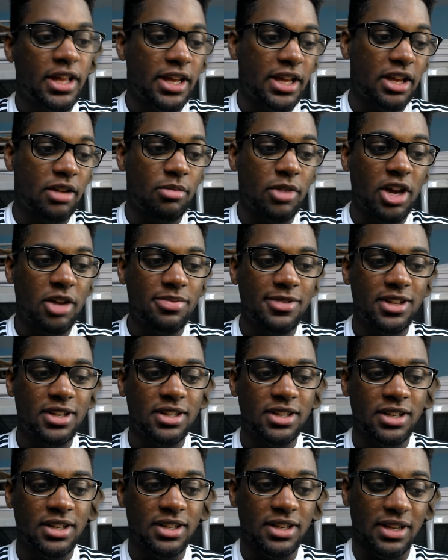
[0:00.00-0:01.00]
In my
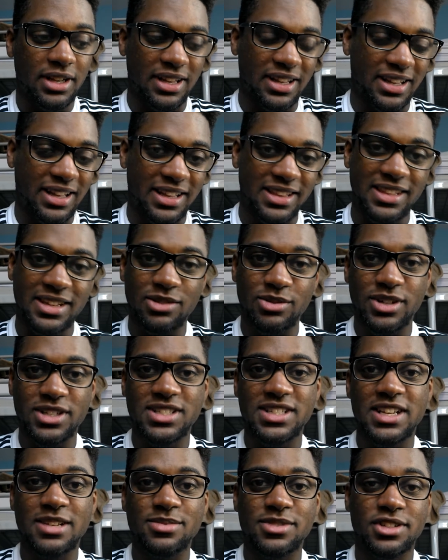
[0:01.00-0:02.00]
opinion, I think West
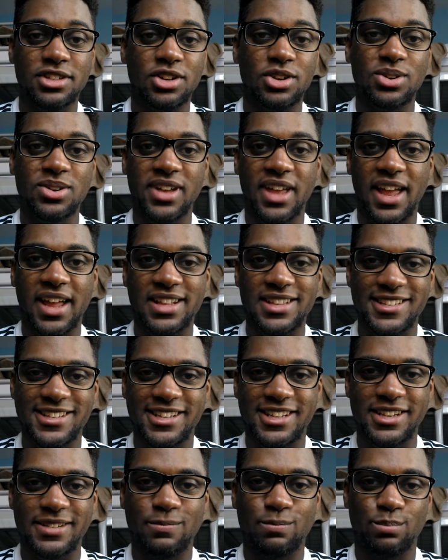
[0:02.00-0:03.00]
Ham's an okay
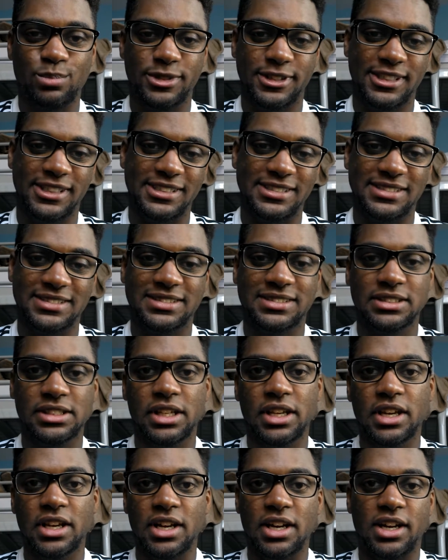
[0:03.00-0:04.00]
team, but
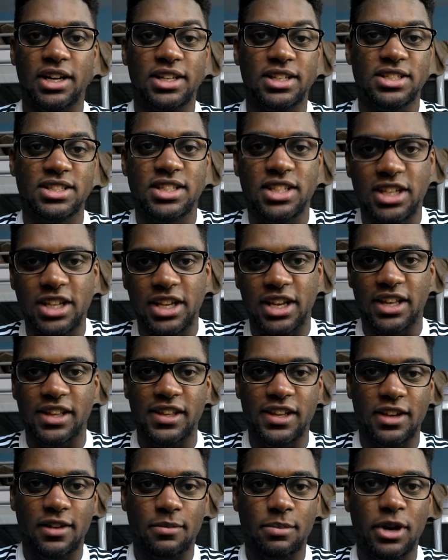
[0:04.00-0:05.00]
honestly, I
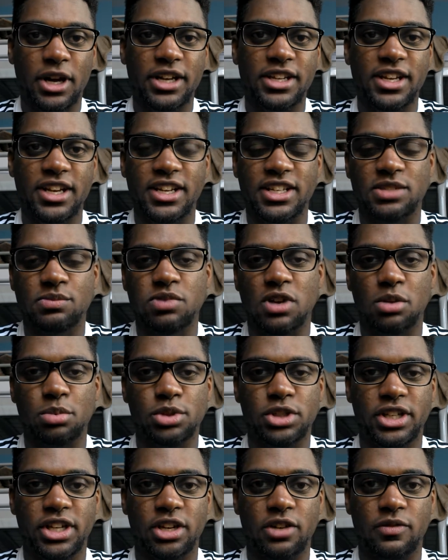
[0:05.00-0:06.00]
think Payet is
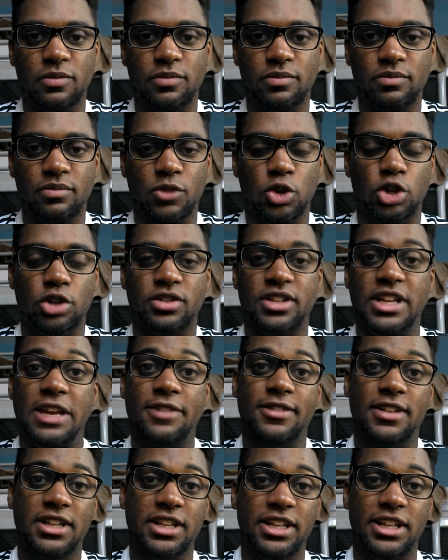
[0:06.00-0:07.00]
probably
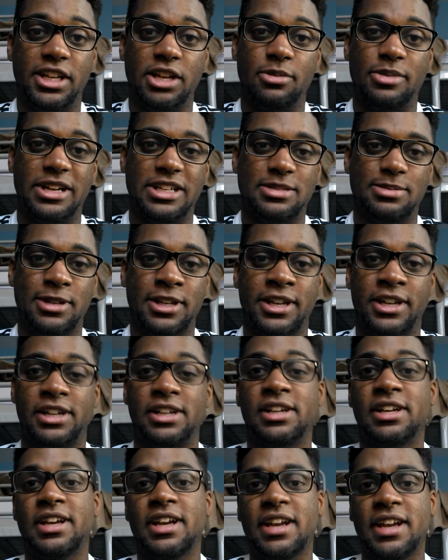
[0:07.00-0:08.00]
definitely their best player,
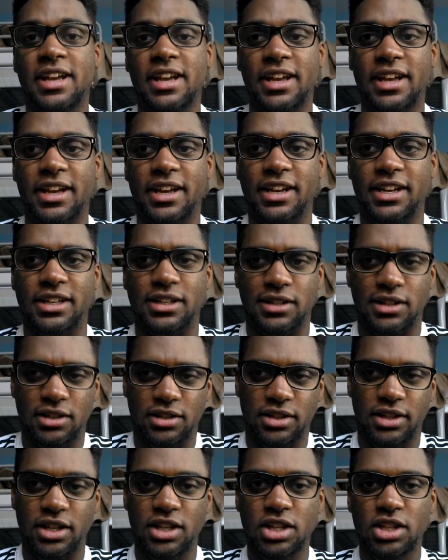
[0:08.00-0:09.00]
and
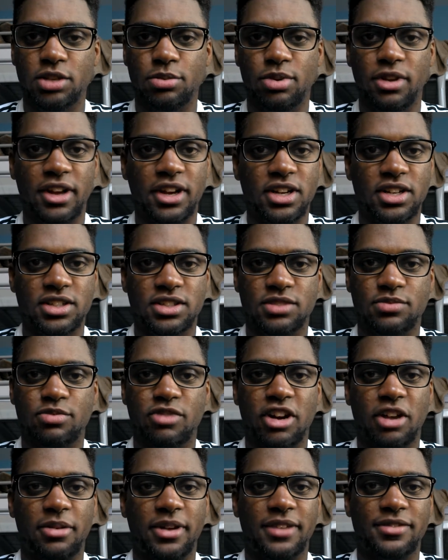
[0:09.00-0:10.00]
the other players
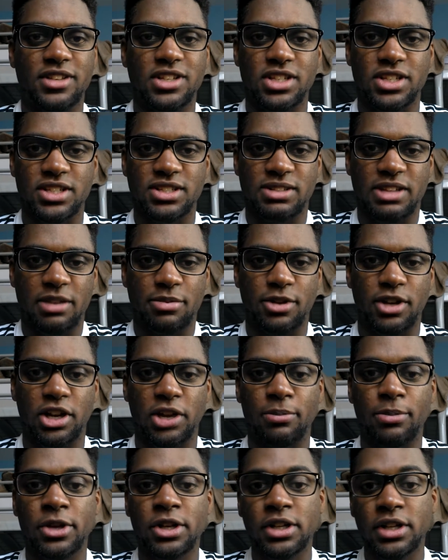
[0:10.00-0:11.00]
probably have to just step it up,
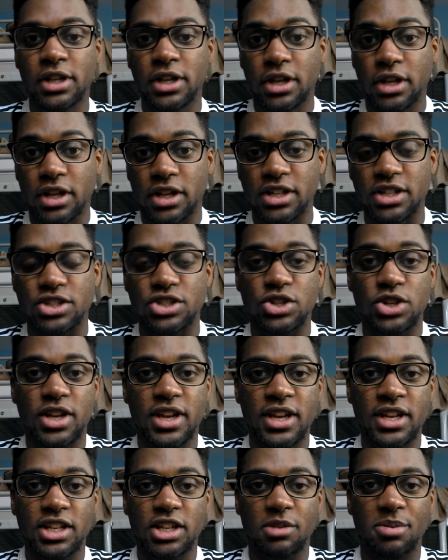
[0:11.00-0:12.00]
because you
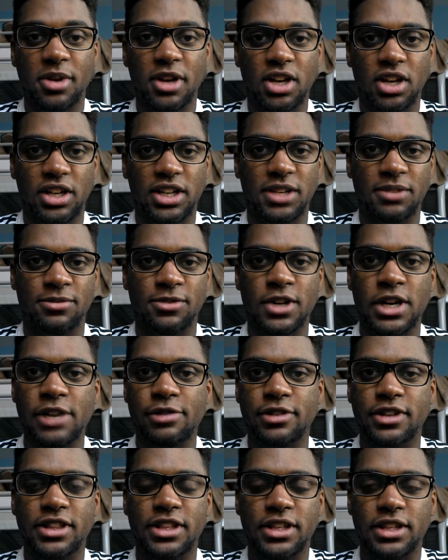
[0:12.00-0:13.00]
can't depend on him for
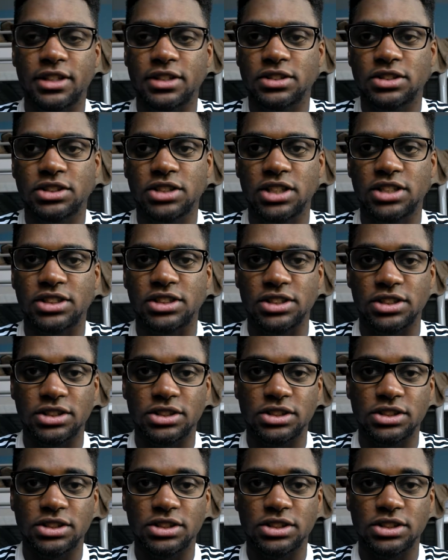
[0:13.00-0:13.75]
everything, because